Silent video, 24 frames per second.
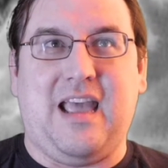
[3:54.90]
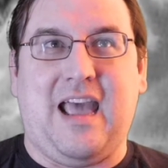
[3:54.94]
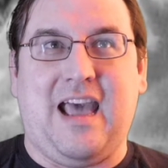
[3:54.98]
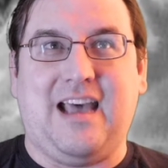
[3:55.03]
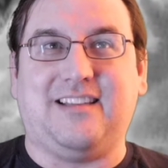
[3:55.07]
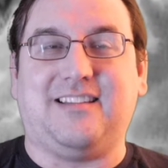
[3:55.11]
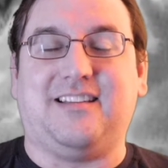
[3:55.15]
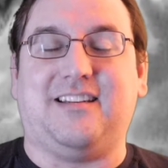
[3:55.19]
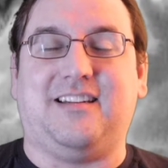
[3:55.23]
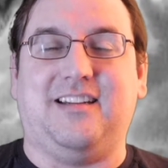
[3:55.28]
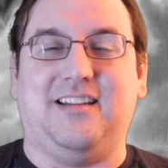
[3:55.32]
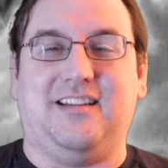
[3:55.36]

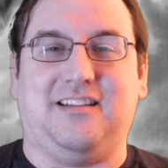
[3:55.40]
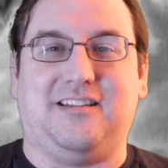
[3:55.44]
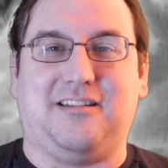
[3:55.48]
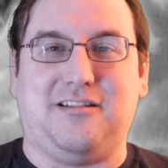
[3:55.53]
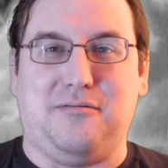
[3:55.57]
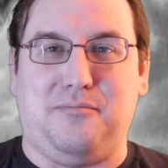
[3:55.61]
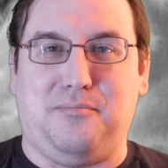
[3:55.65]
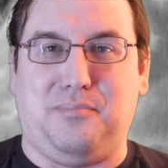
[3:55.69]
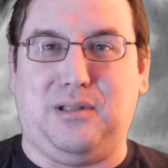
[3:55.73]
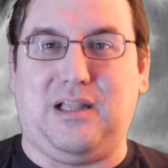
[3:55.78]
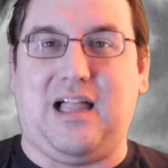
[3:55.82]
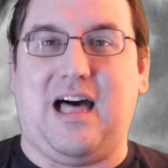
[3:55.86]
hesitant
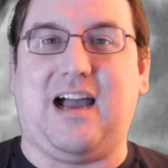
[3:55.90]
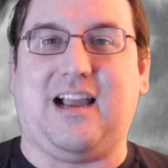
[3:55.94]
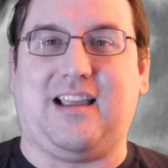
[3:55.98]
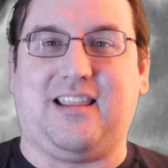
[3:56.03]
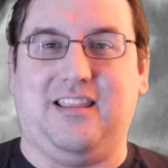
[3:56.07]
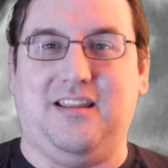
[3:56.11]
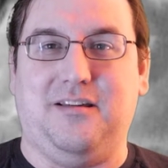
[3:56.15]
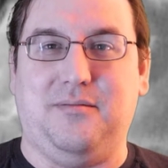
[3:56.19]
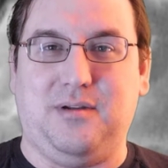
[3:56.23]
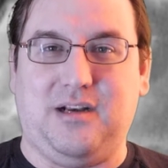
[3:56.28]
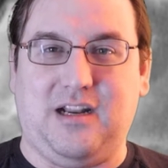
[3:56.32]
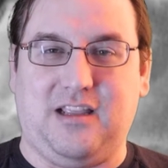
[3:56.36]
to
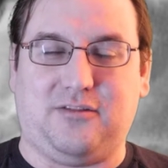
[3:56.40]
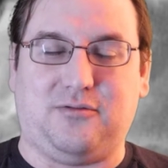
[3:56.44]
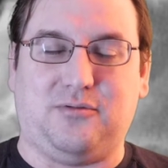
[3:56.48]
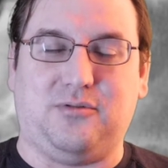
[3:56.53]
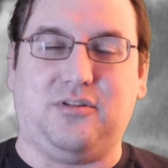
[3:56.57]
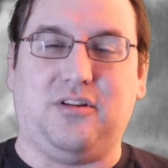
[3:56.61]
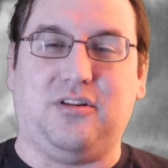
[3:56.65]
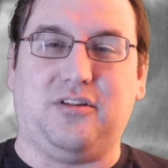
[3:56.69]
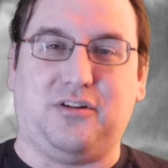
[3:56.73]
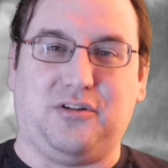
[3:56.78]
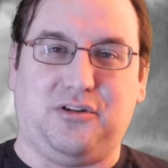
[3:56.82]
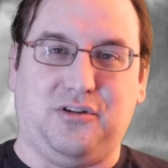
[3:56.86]
block them, and as a
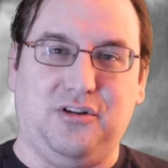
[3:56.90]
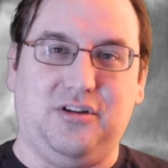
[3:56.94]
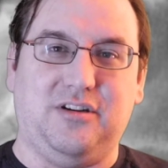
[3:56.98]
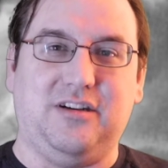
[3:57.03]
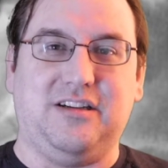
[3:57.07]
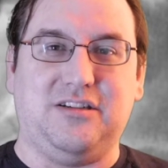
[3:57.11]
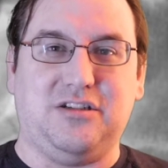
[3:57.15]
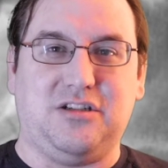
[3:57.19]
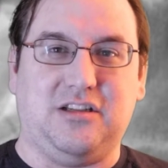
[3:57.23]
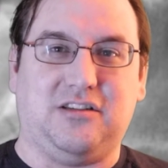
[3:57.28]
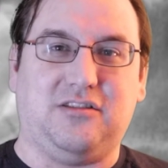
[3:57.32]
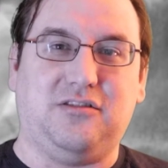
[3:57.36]
result, they're good
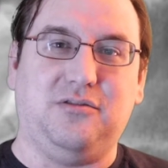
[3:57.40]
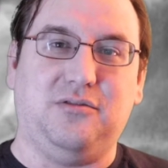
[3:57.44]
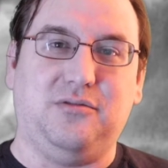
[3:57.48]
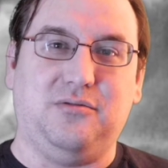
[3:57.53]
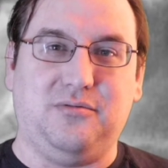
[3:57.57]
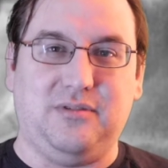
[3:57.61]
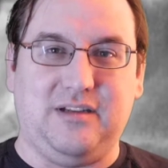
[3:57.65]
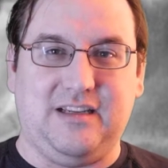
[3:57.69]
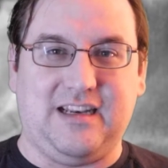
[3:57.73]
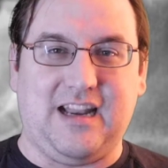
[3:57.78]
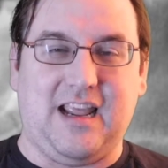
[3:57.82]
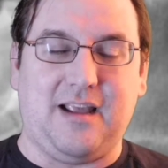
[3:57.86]

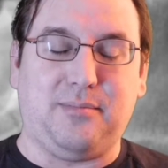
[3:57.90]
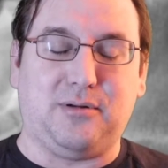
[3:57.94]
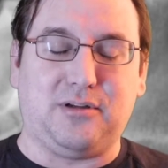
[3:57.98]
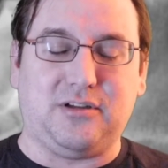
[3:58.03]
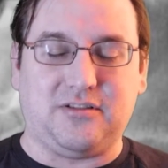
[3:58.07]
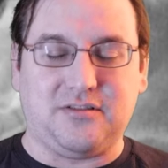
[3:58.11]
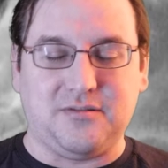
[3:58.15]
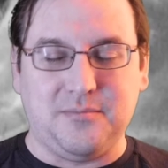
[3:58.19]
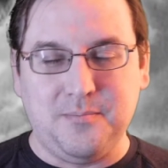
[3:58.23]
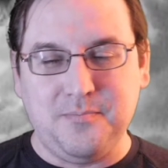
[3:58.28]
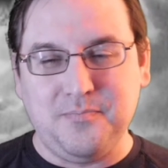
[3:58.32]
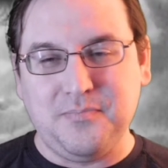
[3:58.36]
ninjutsu
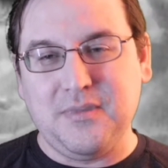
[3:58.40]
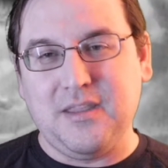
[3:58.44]
enablers.